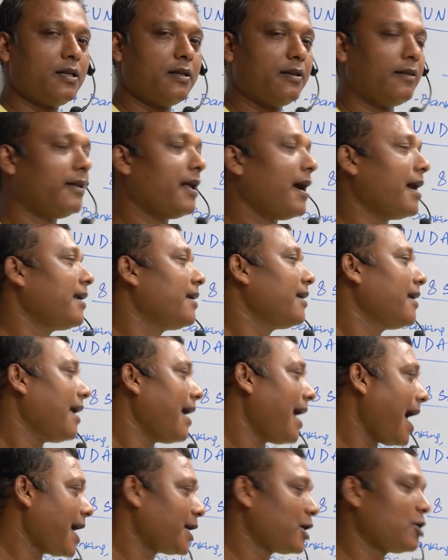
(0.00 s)
then
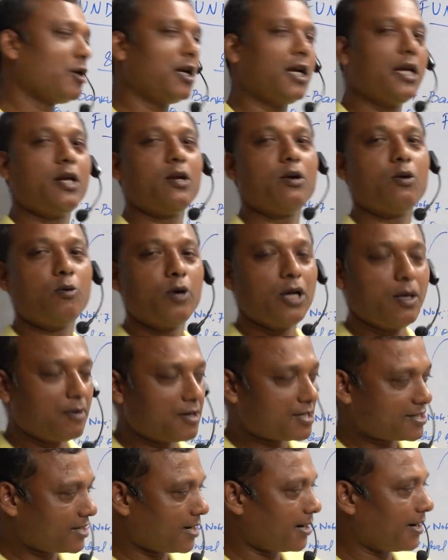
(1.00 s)
actually we will
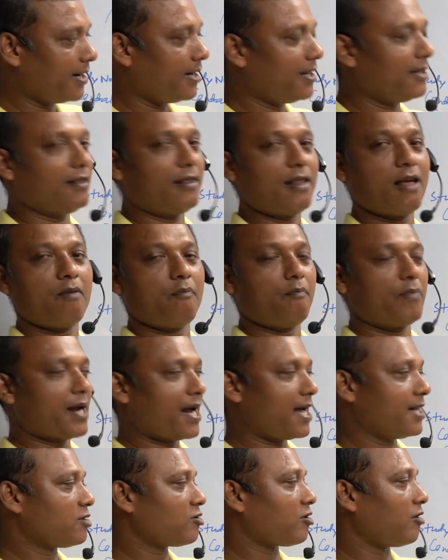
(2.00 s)
study the
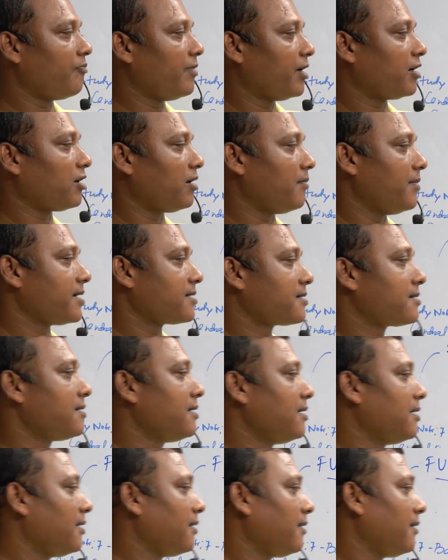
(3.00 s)
branch of economics
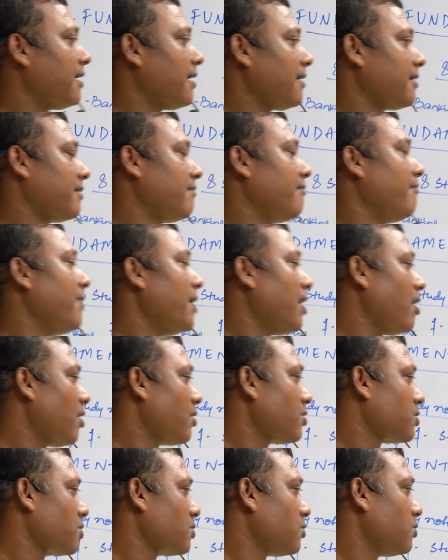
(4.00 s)
that
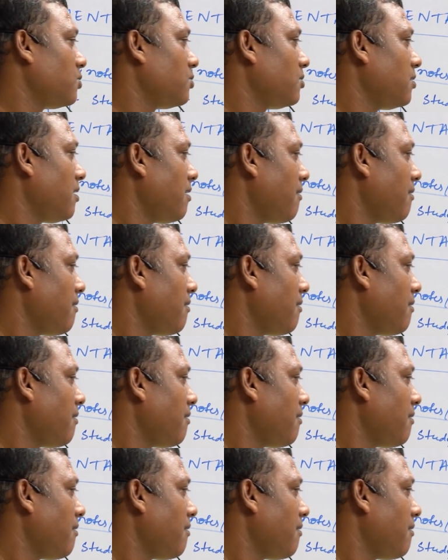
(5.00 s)
belongs to